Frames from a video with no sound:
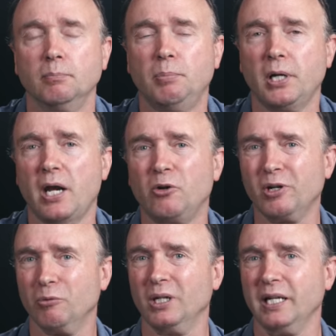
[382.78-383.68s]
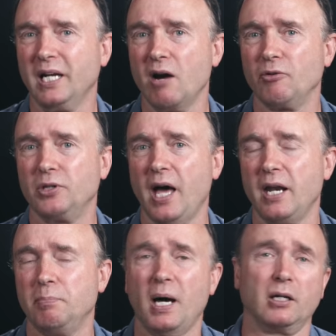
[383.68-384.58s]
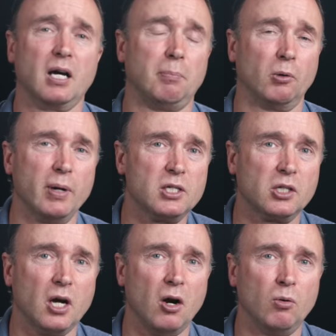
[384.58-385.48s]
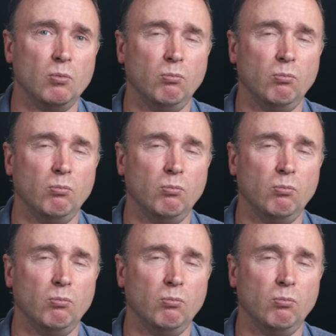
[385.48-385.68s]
But I'd already really covered that about a couple of weeks ago,